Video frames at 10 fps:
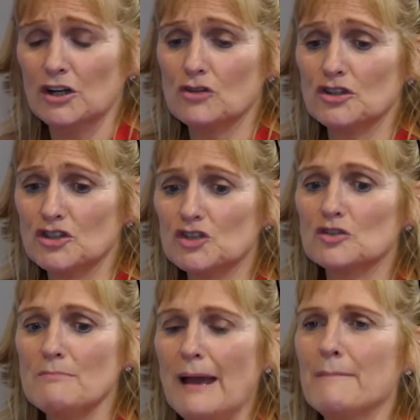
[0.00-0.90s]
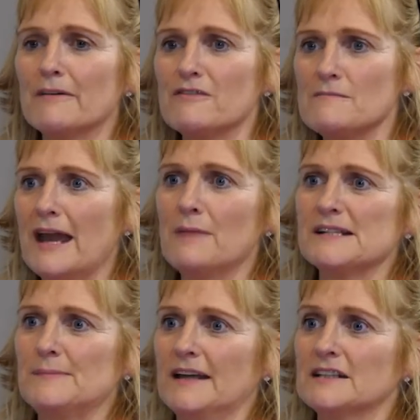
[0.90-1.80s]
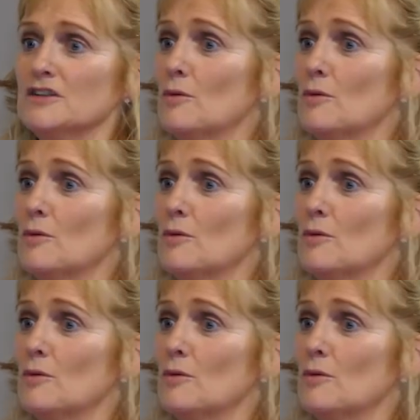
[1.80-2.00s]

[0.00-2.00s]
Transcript: You know, so just remember, from their perspective,